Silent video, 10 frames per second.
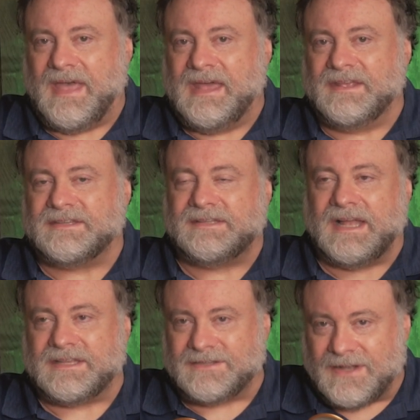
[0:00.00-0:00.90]
and it
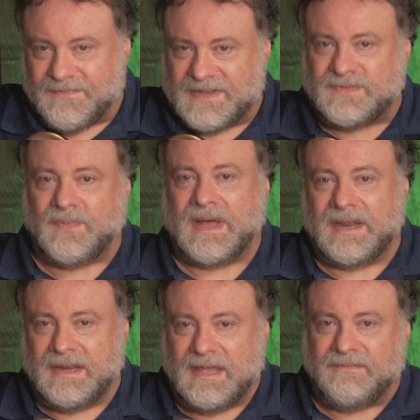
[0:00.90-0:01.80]
starts off as one
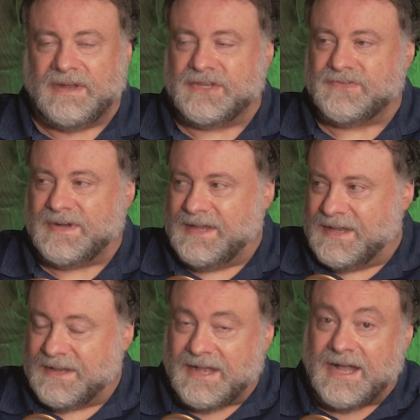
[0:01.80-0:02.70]
in every
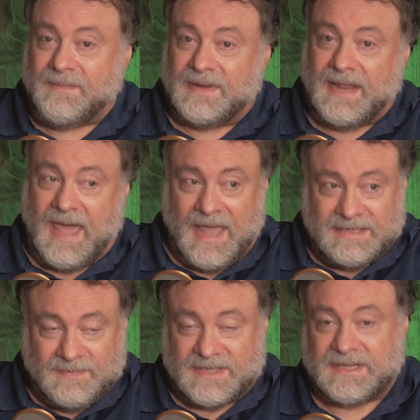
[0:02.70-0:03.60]
trillion carbon
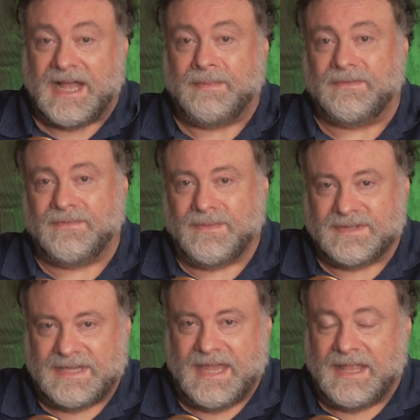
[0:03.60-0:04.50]
atoms as carbon
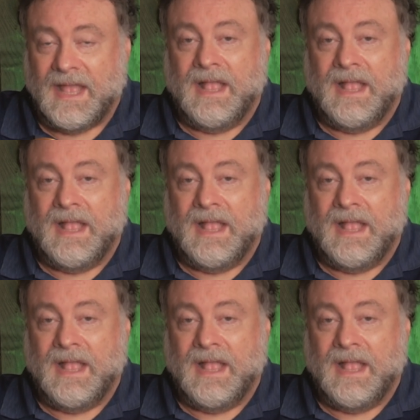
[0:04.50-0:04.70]
fourteen